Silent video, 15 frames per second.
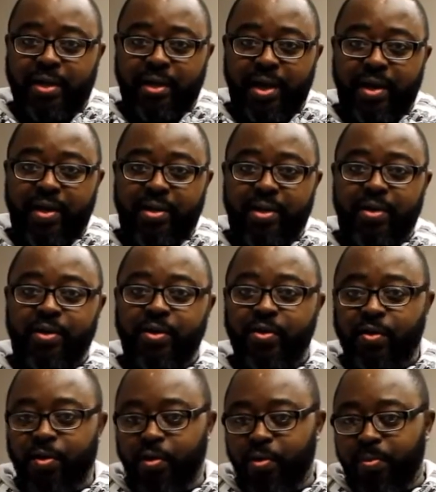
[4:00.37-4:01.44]
younger than you,
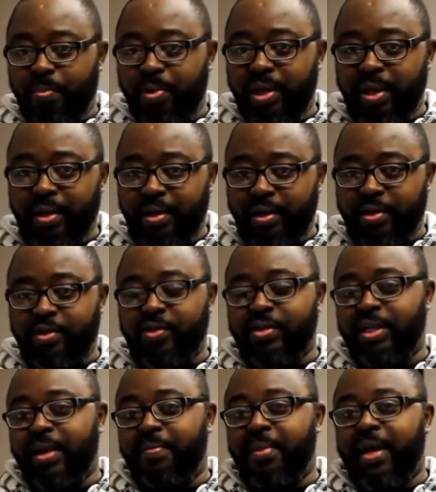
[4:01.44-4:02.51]
or your peer at your
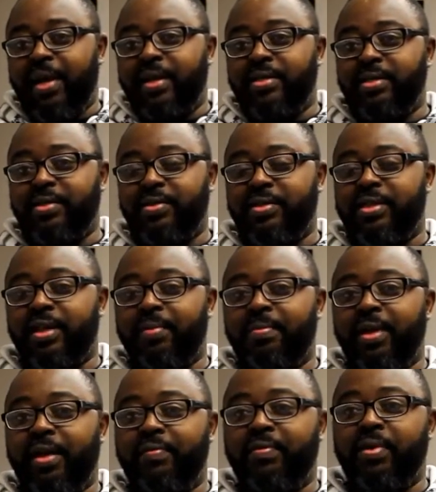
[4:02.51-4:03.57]
same age, at your same
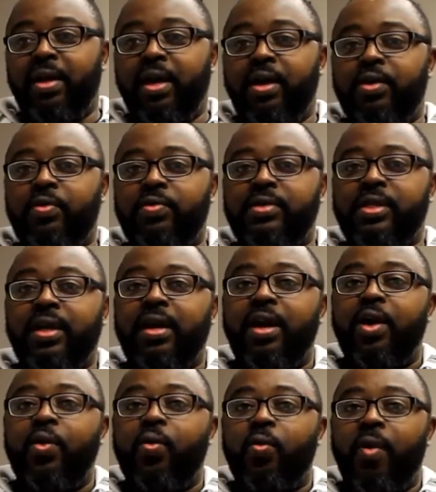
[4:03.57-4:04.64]
level, you say
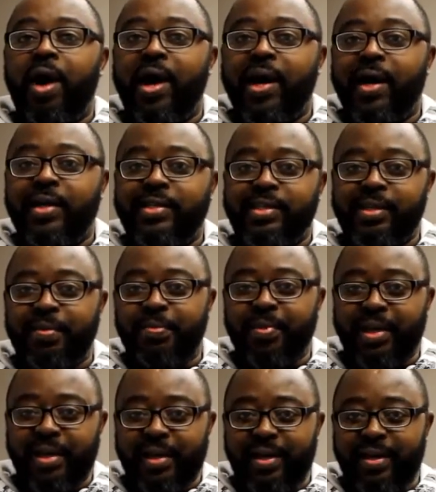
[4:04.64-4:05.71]
wakasimba
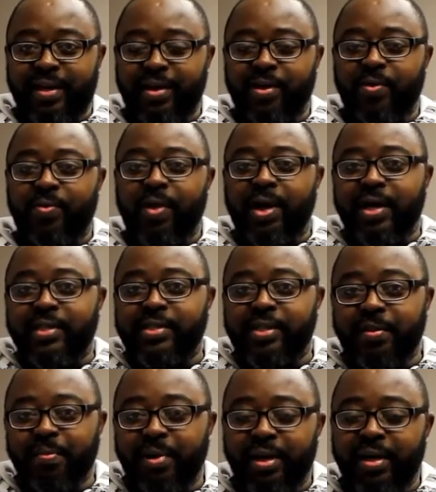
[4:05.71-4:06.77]
ere.
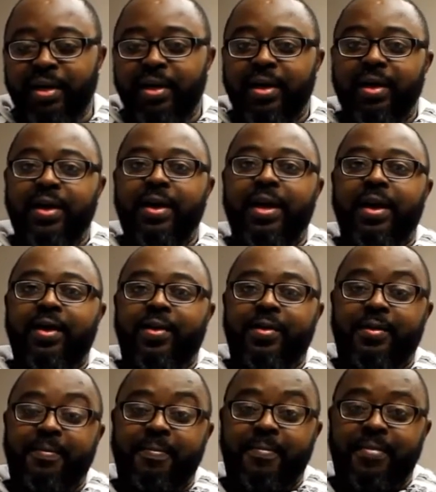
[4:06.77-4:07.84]
Wakasimba. Now,
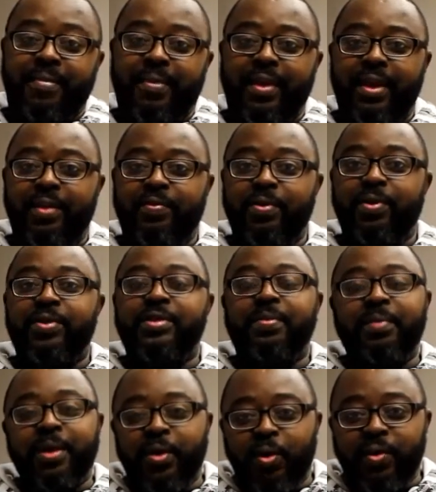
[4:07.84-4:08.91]
if you go to
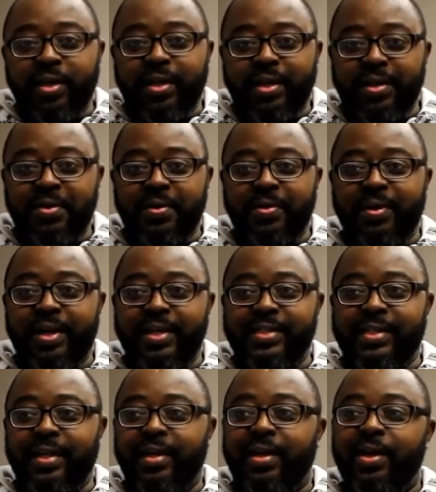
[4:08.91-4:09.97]
somebody older than you and
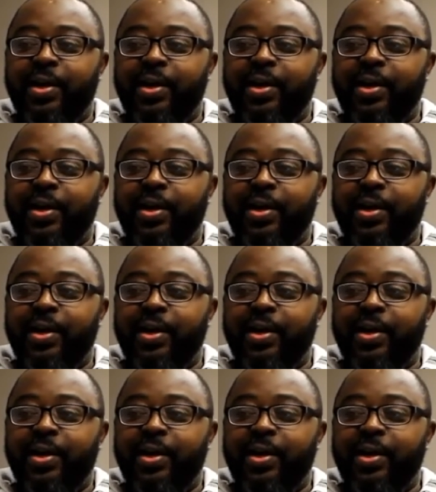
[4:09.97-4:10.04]
say